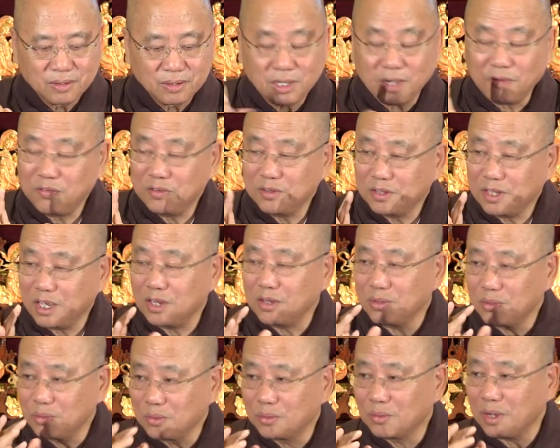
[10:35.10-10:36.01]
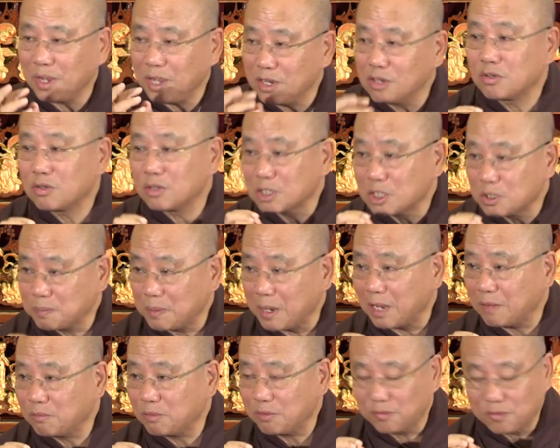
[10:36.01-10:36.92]
Given that you
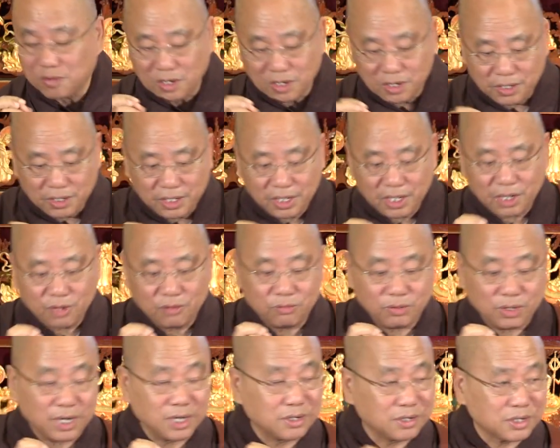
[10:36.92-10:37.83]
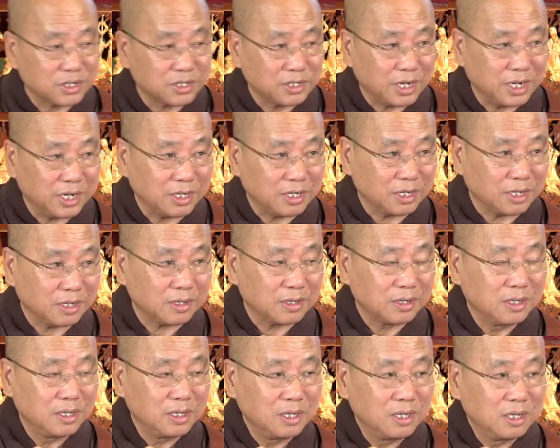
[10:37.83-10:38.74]
introspect with clear and right understanding,
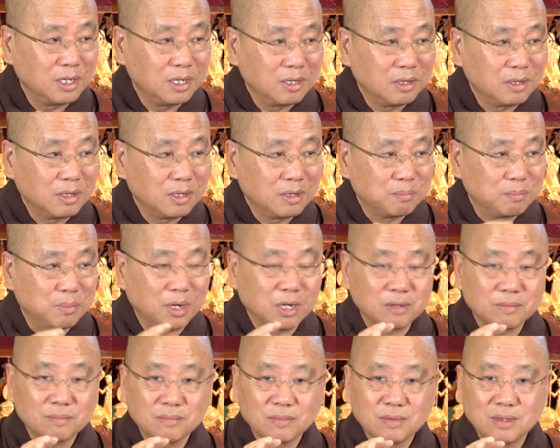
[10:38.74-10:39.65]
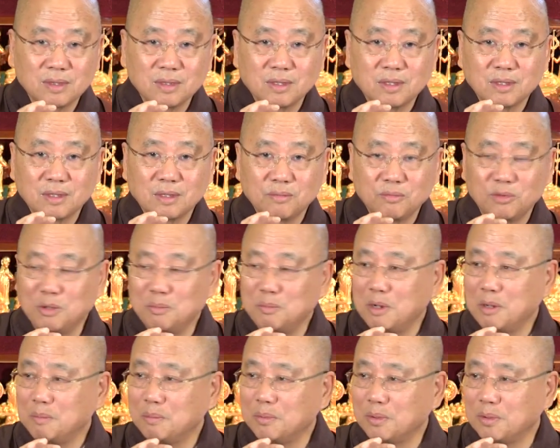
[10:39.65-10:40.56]
but
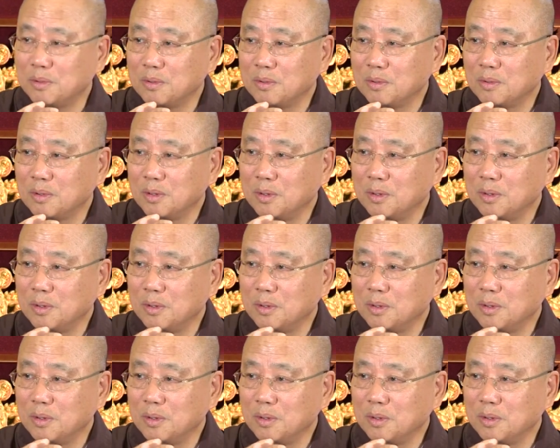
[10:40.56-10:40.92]
remember,